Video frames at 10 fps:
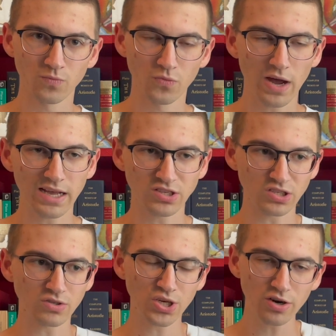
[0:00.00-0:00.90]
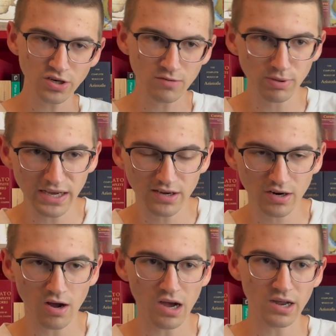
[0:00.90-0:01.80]
right? So you turn your blinker
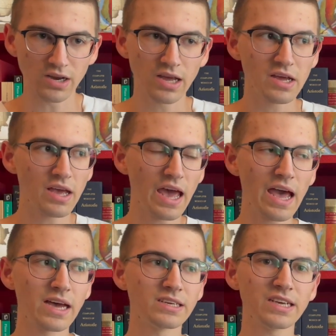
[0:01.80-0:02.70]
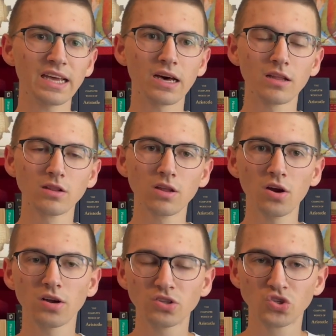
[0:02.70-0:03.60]
on and it
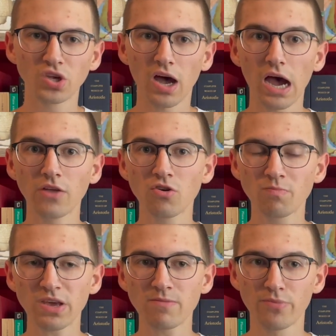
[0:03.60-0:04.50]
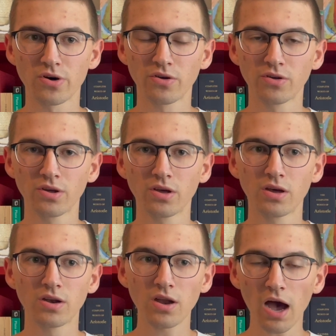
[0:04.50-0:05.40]
alerts other people
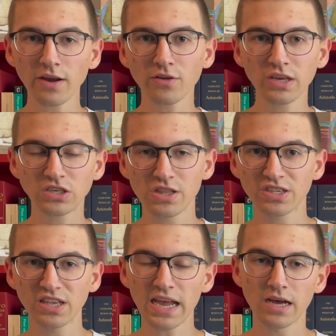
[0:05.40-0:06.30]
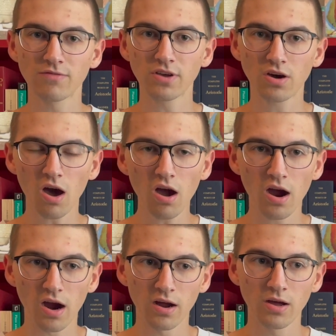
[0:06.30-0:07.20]
not only to the state of the
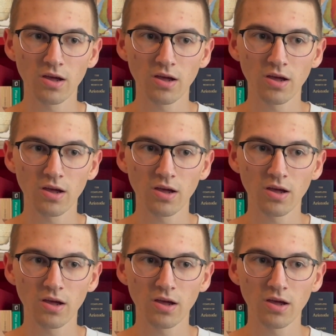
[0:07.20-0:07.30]
car,